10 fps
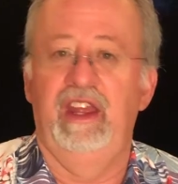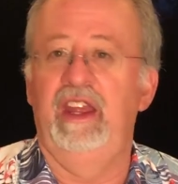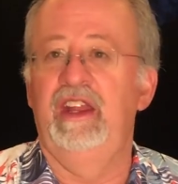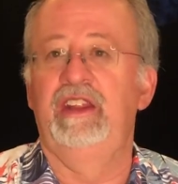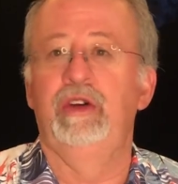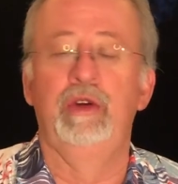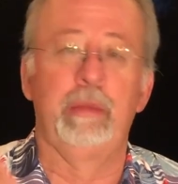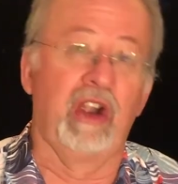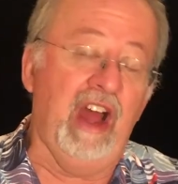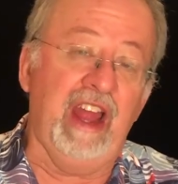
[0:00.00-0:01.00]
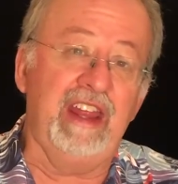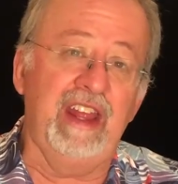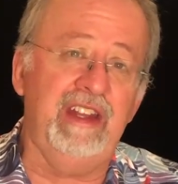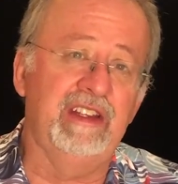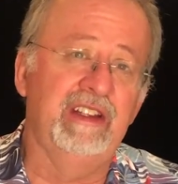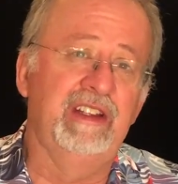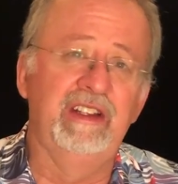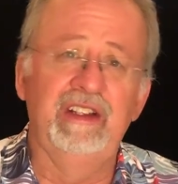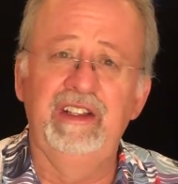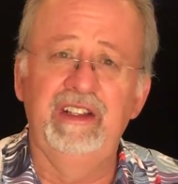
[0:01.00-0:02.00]
In the uber high end,
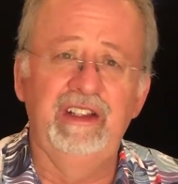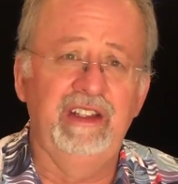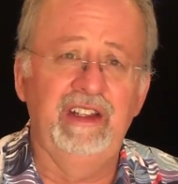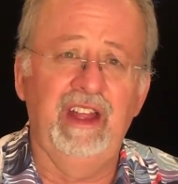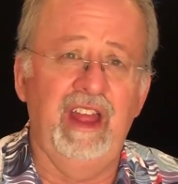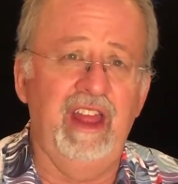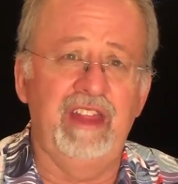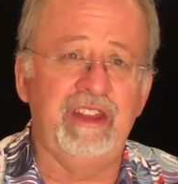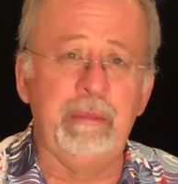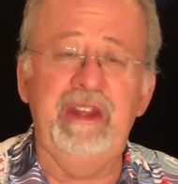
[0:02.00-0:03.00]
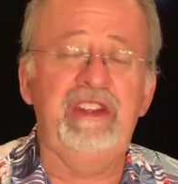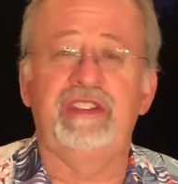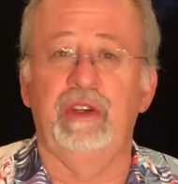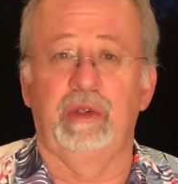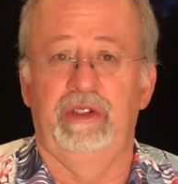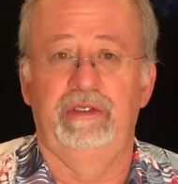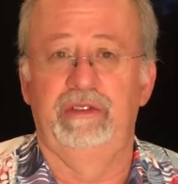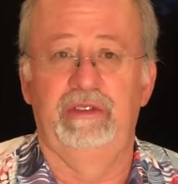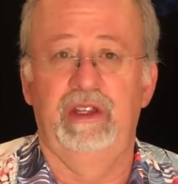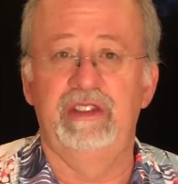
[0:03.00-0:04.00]
they're minuscule
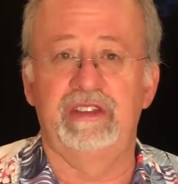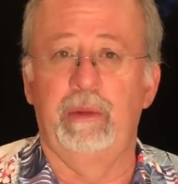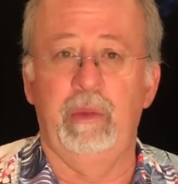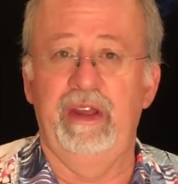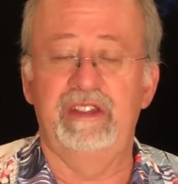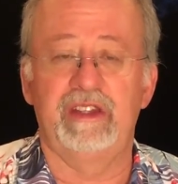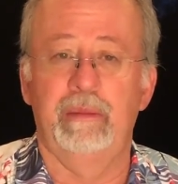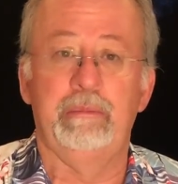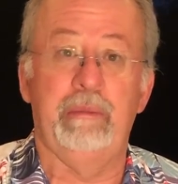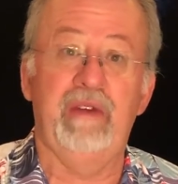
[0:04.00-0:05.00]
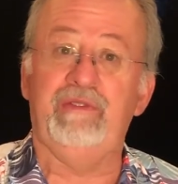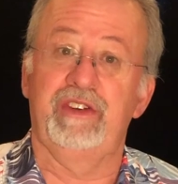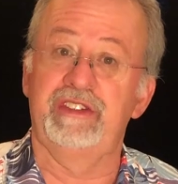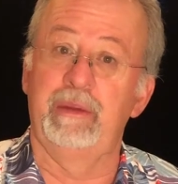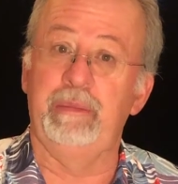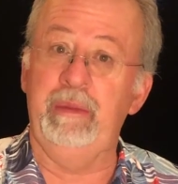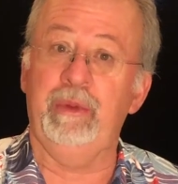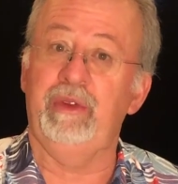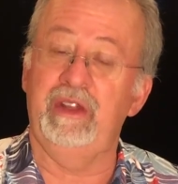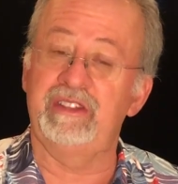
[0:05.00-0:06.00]
in some ways, but for some
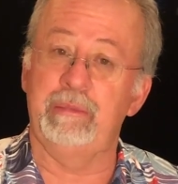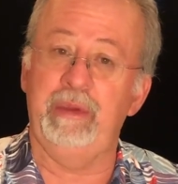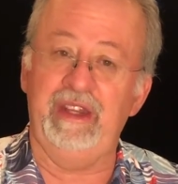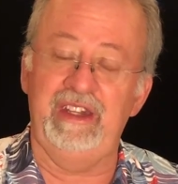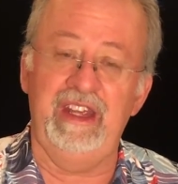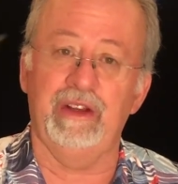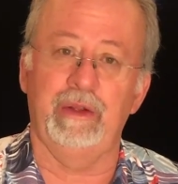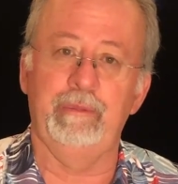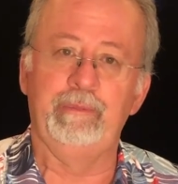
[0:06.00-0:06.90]
people, it's a big deal.